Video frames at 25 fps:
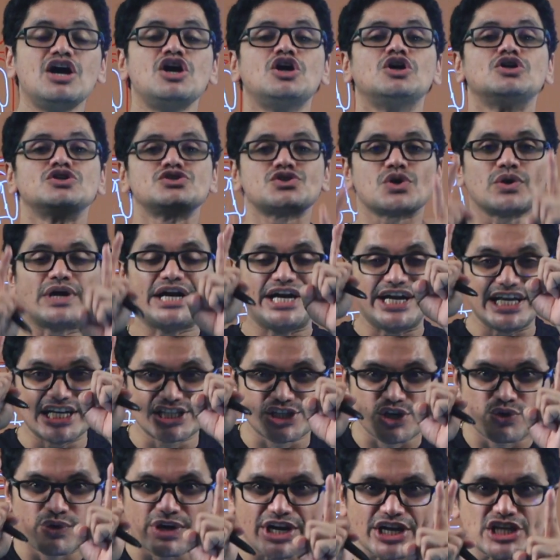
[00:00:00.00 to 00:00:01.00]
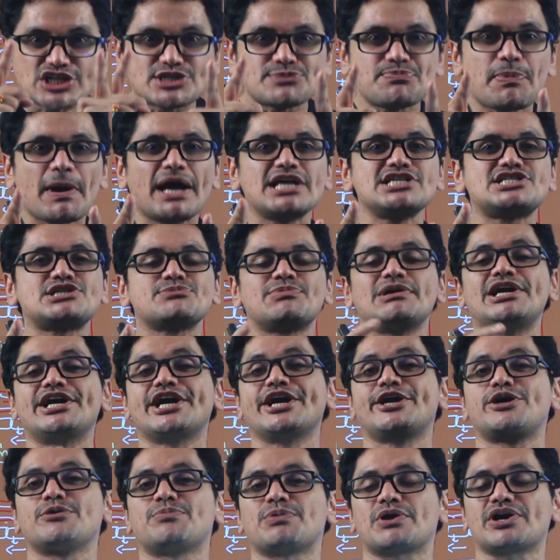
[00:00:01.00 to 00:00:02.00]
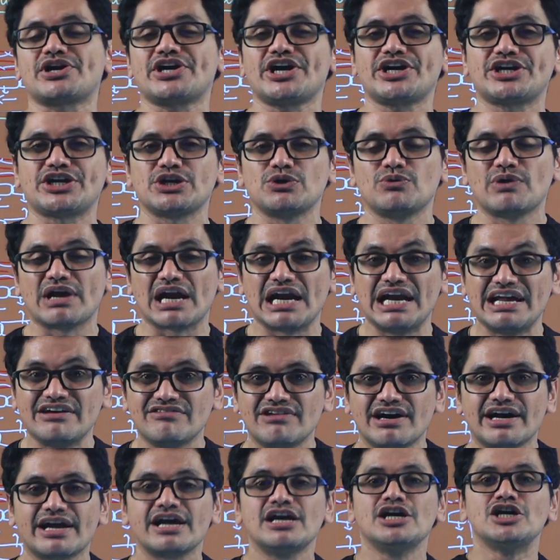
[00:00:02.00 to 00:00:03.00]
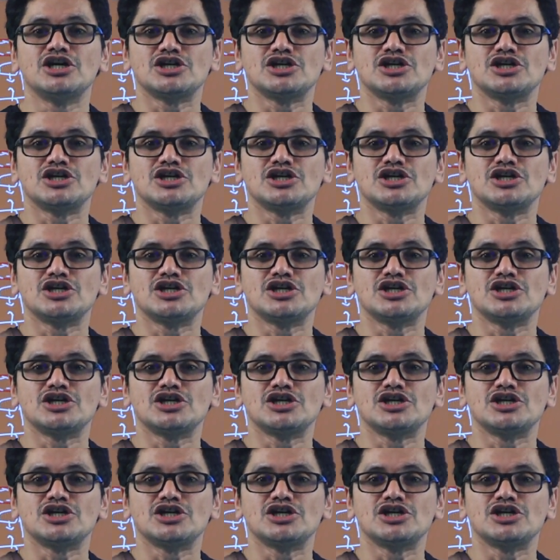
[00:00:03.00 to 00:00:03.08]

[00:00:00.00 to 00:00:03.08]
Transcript: So it is your responsibility to protect your liver.